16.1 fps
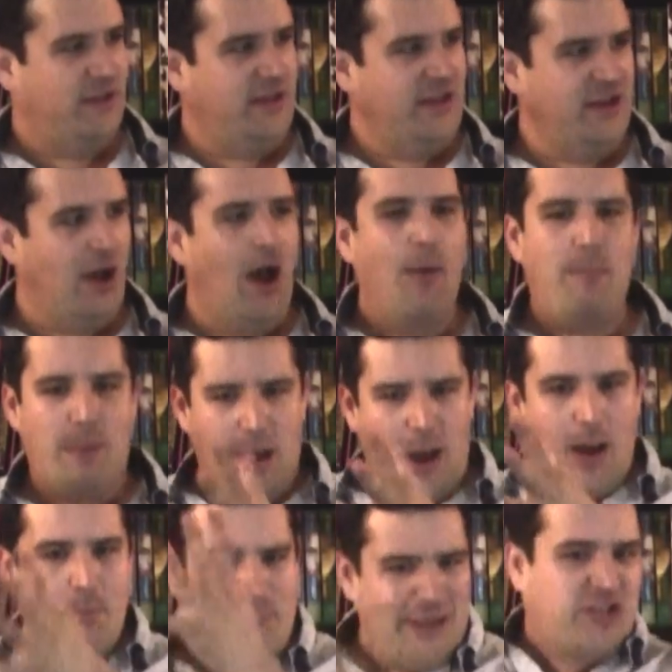You know,
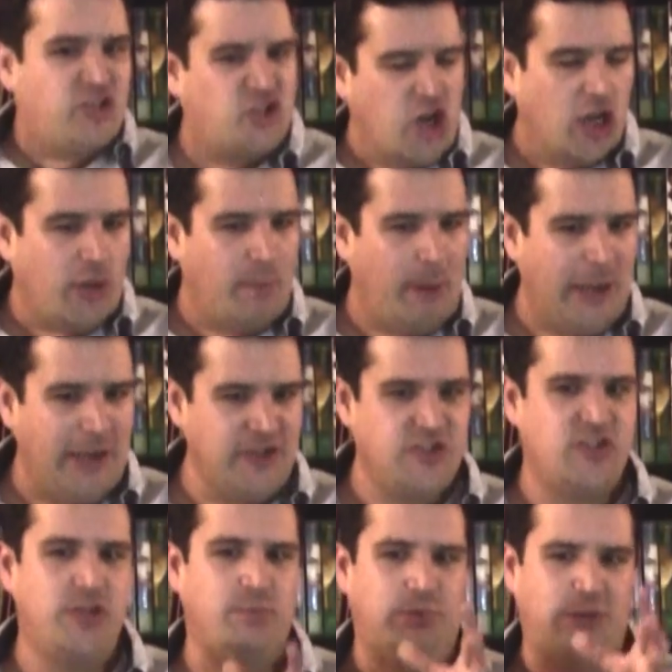a, a big jug of
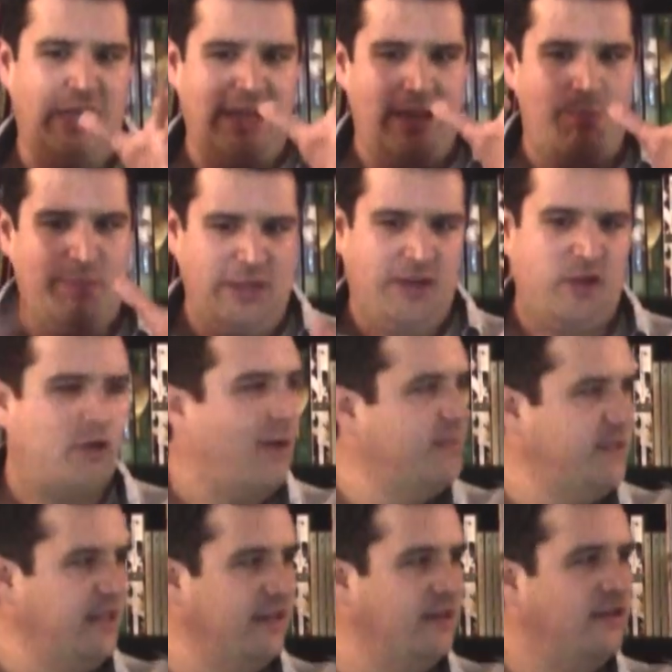punch to play a big
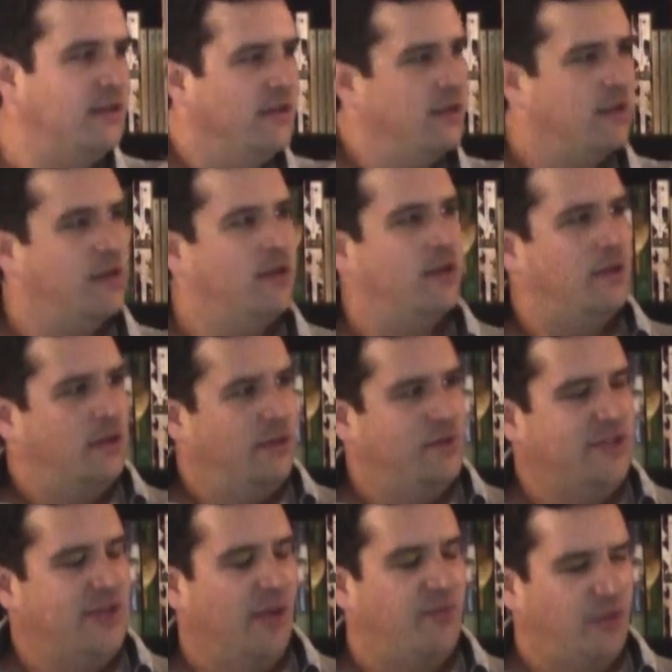cryptid.
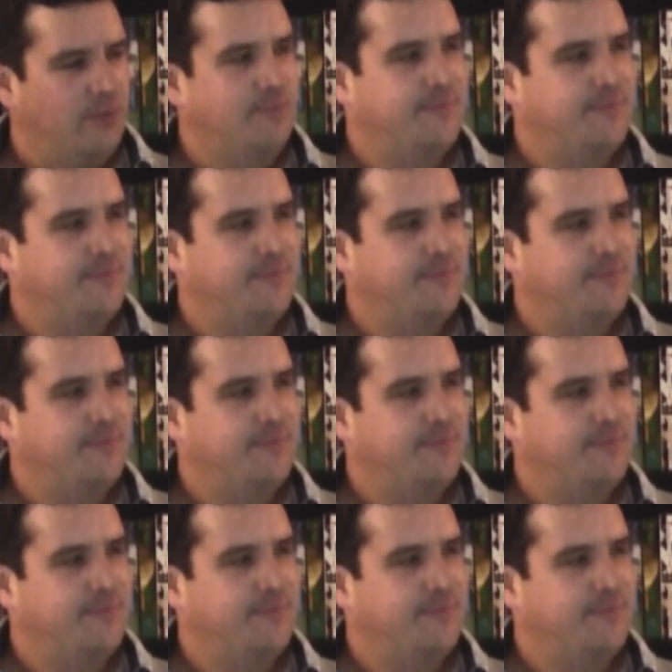It's helpful.